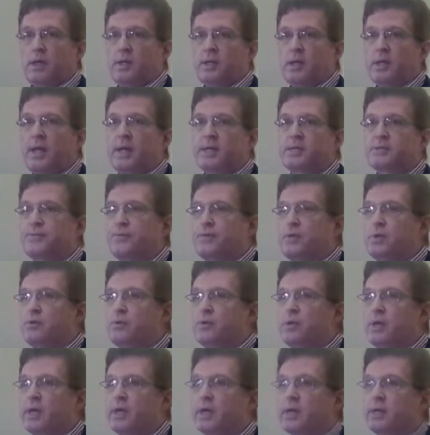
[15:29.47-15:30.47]
In the next
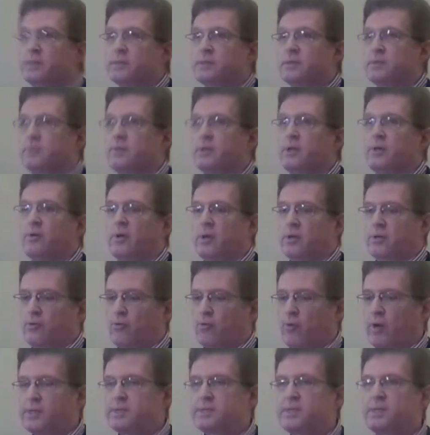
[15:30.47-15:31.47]
few years, there are
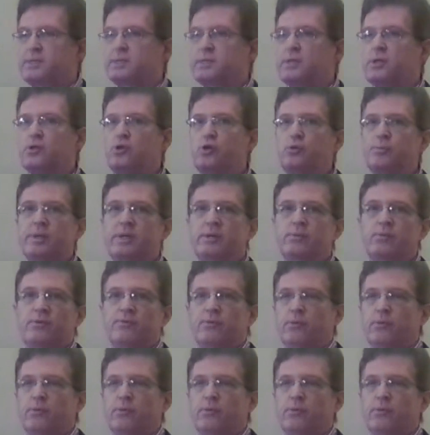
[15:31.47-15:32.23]
crises looming.